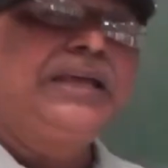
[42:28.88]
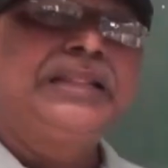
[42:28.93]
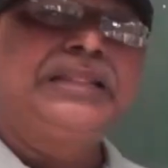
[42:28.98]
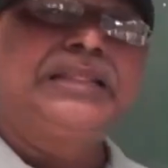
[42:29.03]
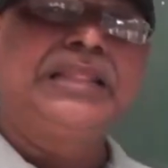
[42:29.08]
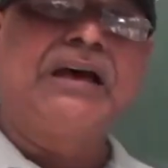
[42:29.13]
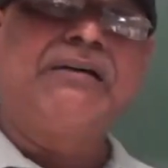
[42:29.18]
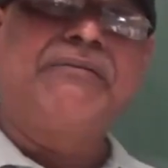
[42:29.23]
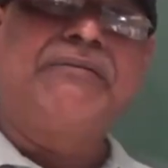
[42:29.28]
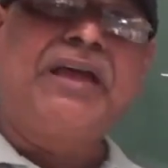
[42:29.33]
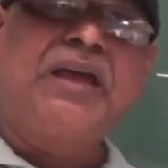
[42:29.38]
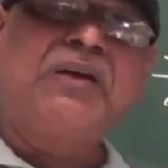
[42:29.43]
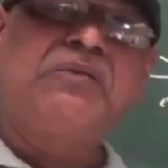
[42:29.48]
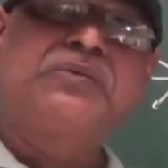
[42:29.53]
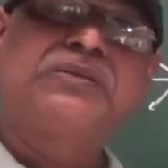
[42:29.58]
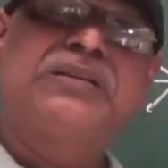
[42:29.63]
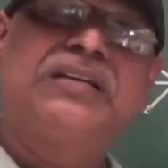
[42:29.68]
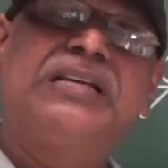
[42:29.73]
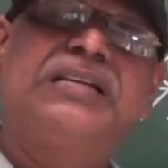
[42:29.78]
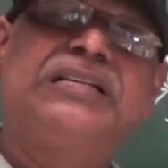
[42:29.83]
the
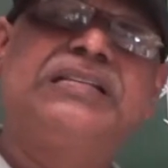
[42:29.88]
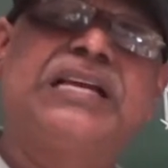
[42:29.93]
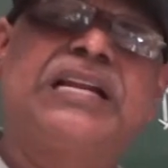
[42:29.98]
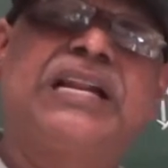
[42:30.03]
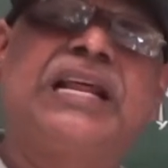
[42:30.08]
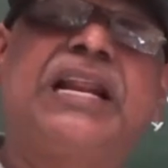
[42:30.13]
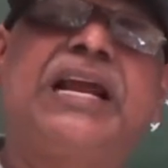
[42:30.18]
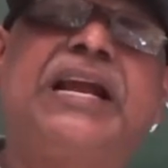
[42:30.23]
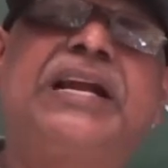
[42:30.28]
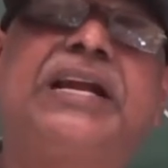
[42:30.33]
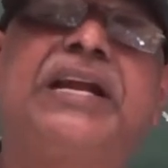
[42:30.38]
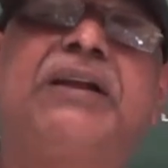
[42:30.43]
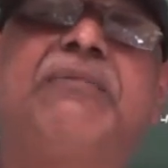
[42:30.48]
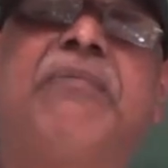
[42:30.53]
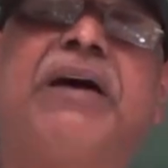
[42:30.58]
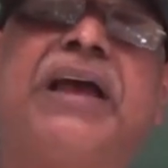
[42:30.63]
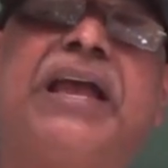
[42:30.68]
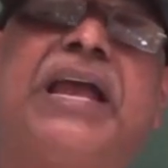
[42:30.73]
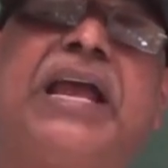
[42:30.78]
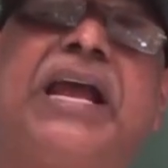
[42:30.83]
waves
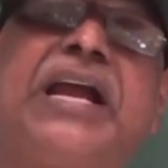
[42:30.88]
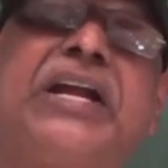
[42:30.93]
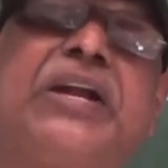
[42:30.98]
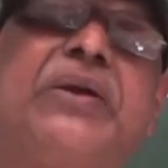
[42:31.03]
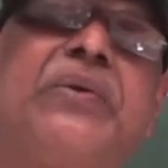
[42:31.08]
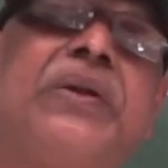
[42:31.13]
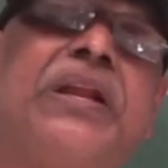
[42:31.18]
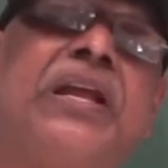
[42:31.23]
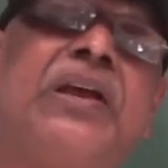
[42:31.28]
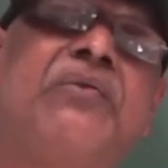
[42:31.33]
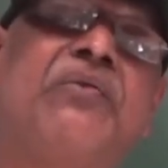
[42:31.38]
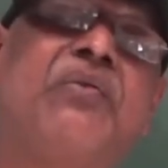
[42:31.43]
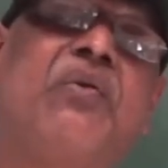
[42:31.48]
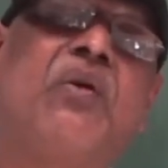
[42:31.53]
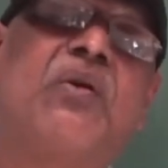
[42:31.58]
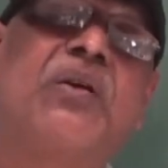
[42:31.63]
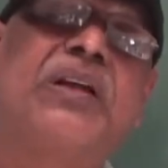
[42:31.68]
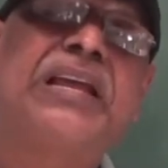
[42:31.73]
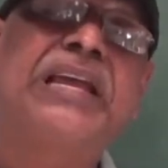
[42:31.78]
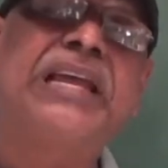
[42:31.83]
generated by a tuning
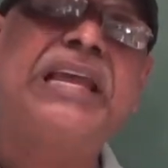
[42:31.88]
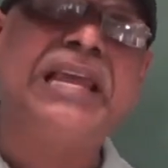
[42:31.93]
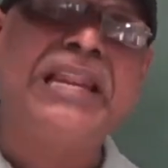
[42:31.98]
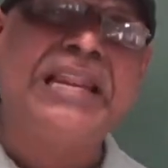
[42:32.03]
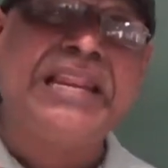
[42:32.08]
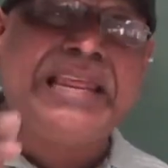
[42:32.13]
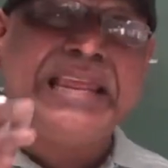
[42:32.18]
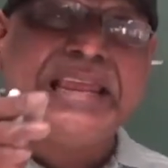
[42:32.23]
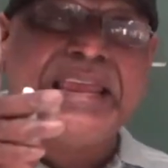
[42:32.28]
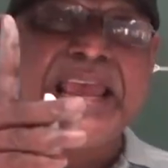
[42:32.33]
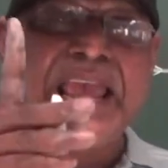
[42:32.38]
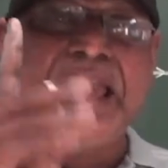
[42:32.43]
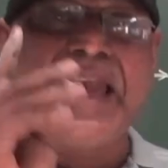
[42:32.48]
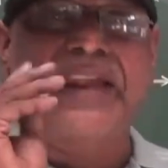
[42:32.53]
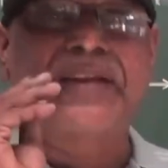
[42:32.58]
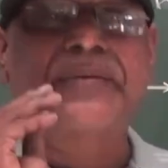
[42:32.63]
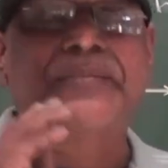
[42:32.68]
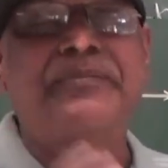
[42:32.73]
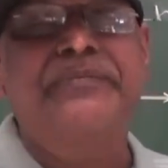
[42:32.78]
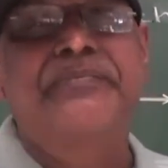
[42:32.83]
fork in
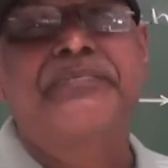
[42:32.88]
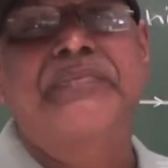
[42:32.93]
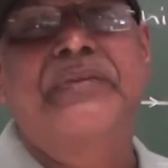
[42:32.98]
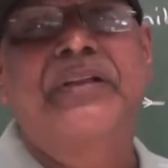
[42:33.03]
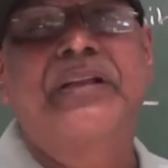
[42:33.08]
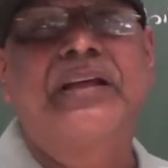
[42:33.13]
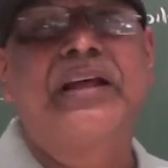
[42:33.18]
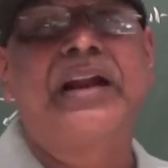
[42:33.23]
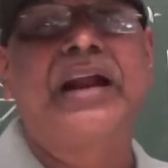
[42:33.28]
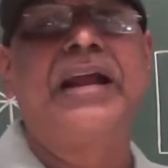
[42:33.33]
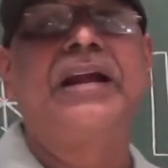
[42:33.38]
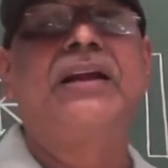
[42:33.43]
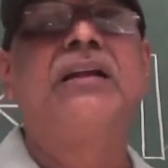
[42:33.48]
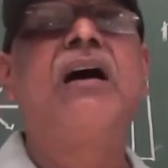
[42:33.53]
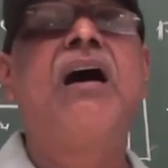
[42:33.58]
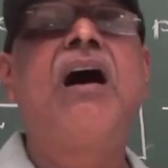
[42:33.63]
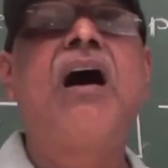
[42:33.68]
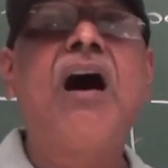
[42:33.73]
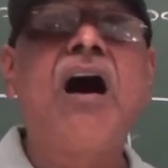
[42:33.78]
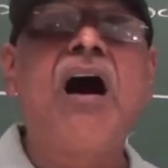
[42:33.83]
air,
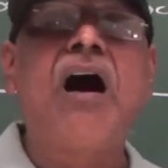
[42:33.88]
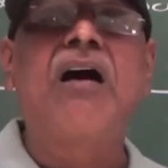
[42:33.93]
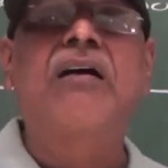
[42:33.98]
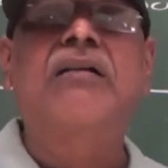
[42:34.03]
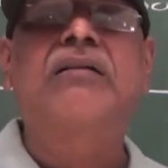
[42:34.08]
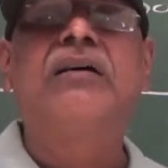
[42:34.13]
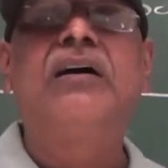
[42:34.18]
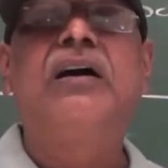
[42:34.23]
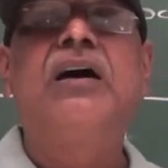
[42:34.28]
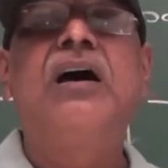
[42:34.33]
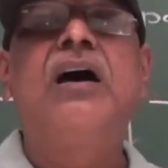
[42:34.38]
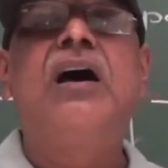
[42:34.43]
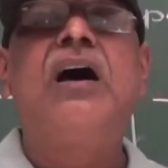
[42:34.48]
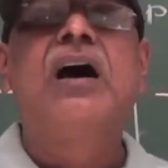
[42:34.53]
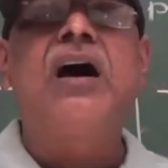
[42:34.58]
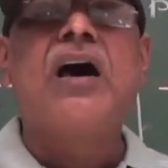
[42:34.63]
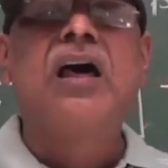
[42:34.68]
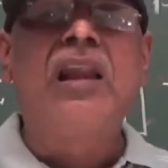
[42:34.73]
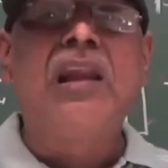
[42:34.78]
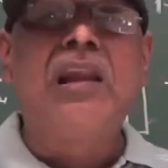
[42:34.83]
right,
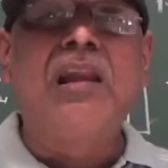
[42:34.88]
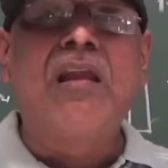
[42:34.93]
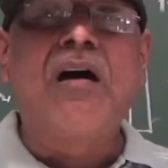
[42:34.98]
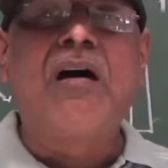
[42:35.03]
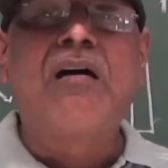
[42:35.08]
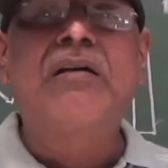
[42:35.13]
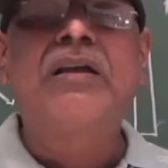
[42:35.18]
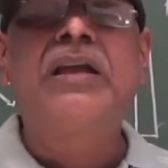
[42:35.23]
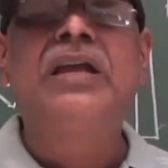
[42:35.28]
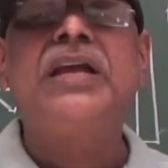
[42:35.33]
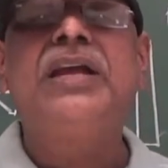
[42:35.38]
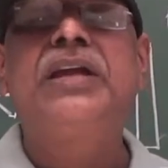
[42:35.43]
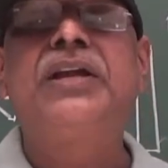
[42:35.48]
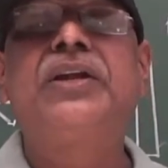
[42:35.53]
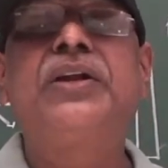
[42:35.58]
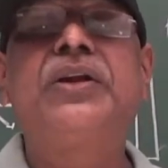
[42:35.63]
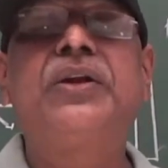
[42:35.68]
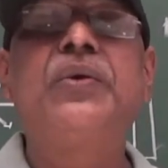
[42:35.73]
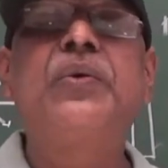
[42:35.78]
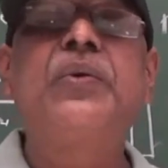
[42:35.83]
are
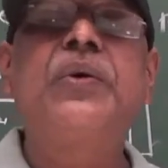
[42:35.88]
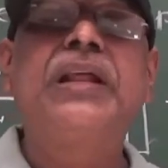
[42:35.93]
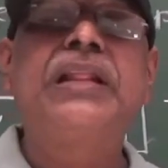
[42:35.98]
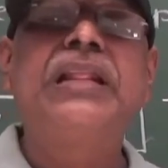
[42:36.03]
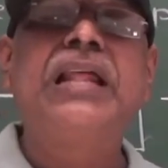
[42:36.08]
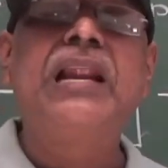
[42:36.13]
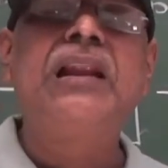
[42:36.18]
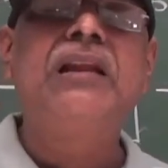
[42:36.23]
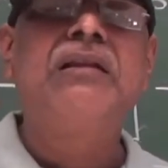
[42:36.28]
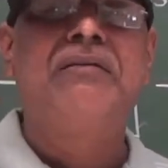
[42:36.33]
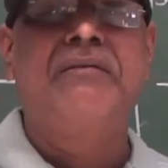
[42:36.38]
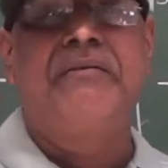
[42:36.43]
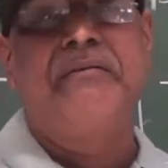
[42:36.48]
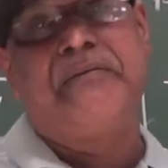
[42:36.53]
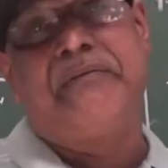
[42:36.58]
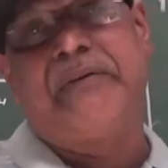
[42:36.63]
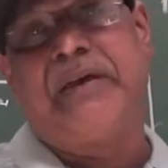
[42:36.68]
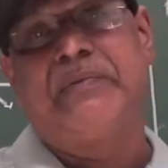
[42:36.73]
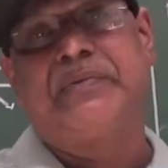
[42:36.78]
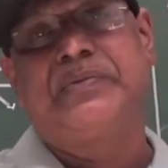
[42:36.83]

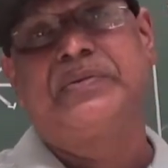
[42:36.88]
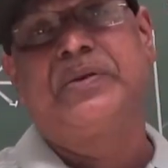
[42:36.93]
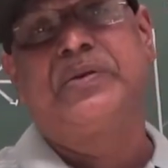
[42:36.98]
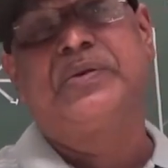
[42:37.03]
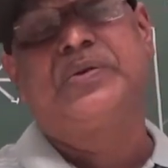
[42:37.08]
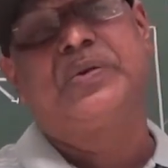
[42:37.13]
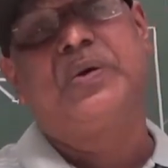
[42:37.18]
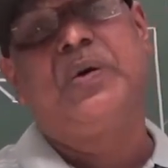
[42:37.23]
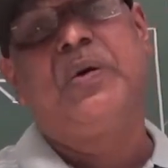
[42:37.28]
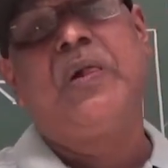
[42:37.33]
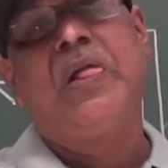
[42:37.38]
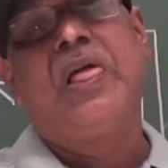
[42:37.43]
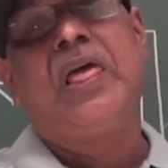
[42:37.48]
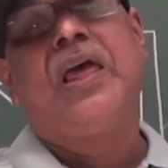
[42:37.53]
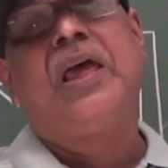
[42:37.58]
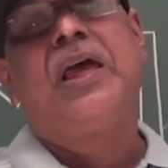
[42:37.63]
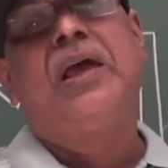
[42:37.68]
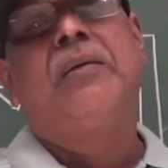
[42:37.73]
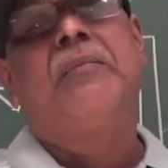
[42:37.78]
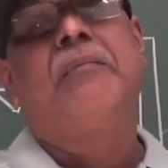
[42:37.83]
longitudinal waves.
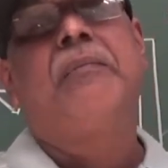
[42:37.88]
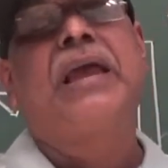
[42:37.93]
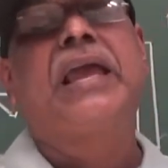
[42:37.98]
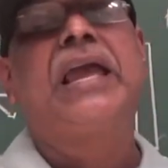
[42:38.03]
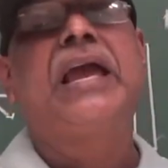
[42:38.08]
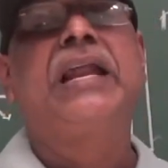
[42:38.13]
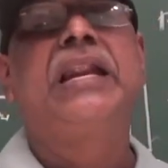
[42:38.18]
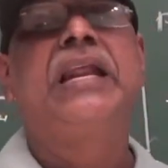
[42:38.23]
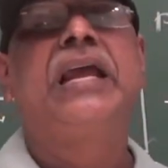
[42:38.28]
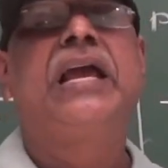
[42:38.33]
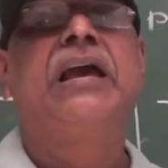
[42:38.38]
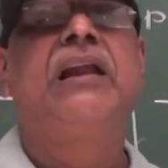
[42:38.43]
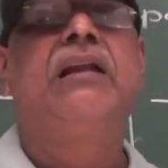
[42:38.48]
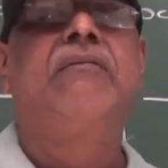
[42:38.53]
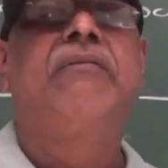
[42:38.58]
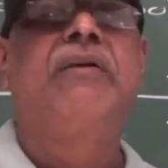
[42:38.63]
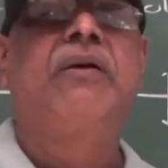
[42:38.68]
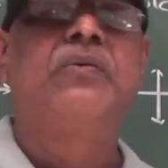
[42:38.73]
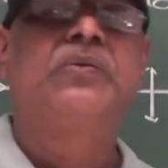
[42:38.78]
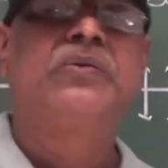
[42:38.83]
So
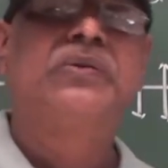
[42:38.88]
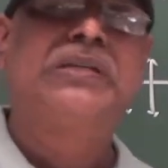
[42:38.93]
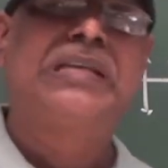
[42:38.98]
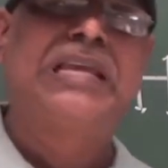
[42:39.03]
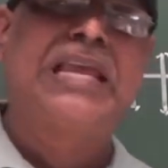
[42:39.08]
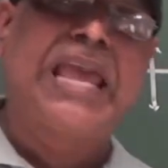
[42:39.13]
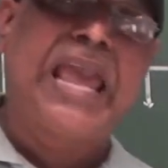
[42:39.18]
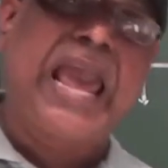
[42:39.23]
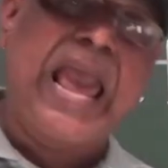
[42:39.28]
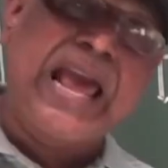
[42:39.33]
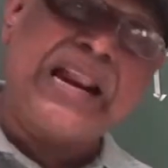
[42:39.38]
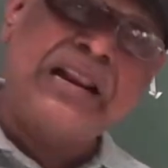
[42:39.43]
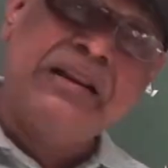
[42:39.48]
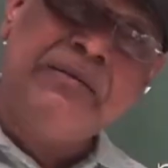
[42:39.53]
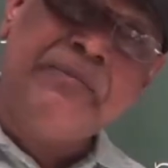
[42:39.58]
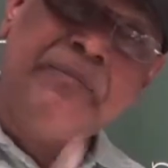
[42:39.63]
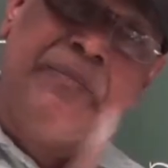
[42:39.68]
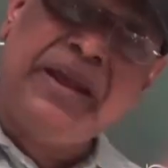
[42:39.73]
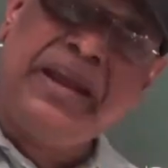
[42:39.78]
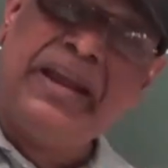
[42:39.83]
mechanical waves
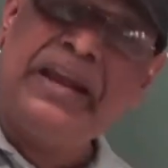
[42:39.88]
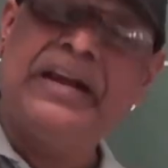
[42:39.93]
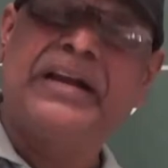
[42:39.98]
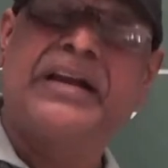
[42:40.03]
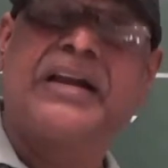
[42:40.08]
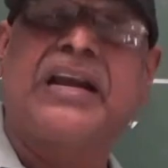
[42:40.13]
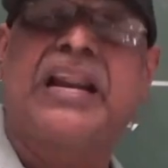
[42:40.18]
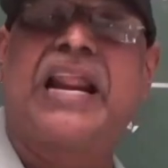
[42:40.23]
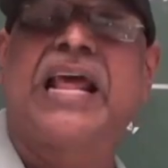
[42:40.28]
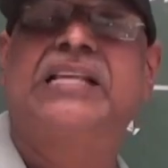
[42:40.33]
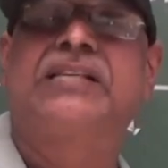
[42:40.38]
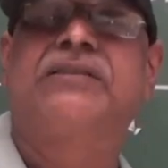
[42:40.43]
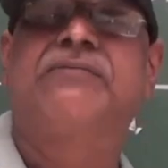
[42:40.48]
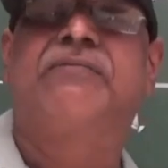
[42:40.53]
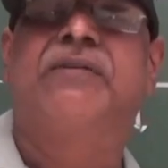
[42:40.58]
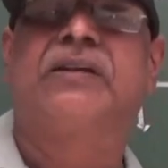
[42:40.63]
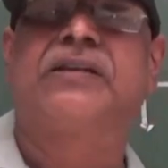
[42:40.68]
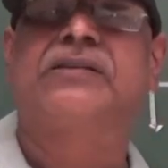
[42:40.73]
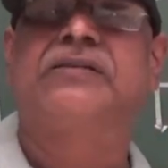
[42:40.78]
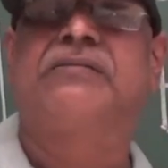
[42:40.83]
can be
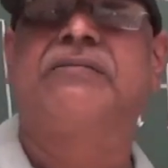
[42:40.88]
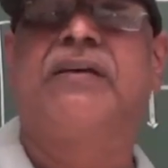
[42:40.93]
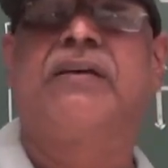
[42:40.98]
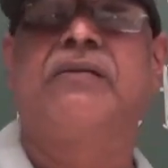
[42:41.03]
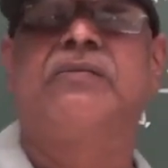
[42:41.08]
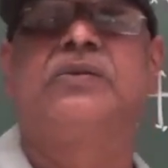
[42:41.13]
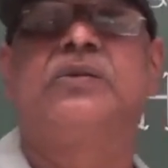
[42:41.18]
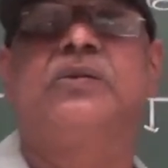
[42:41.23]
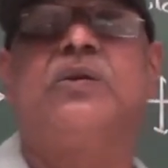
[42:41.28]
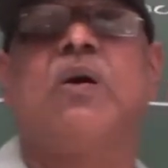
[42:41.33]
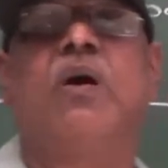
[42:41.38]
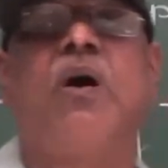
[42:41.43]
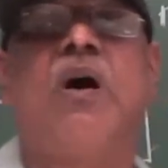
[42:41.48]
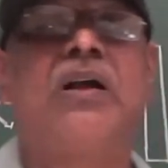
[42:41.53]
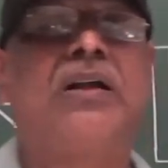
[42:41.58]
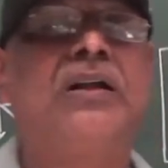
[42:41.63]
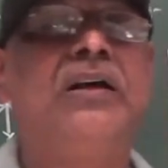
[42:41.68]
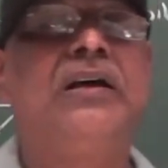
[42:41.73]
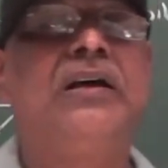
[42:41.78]
transverse waves or